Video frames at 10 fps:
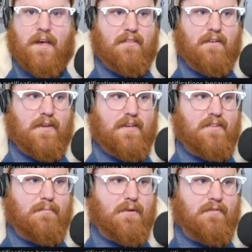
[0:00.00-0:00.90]
So if I
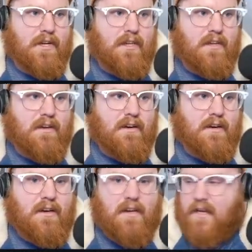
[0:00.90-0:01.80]
jump over
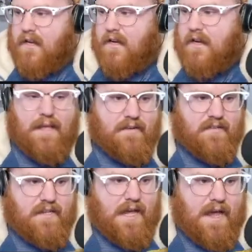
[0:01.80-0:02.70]
here, we
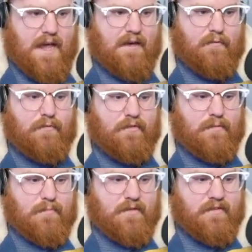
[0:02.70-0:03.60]
actually have
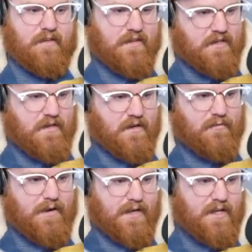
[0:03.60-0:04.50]
some discussion
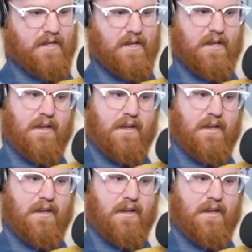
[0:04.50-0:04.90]
already.